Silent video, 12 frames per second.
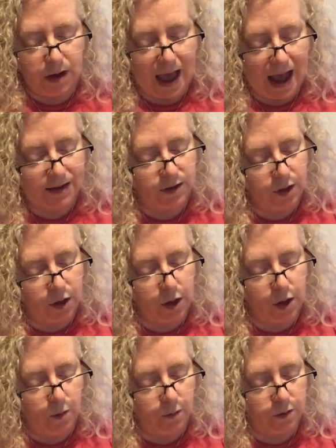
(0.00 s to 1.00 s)

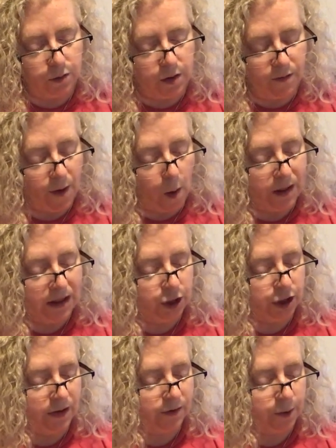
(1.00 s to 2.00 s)
which
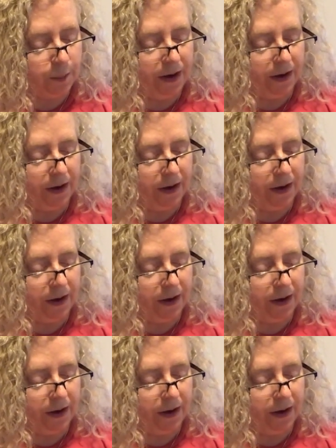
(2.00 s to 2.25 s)
executes the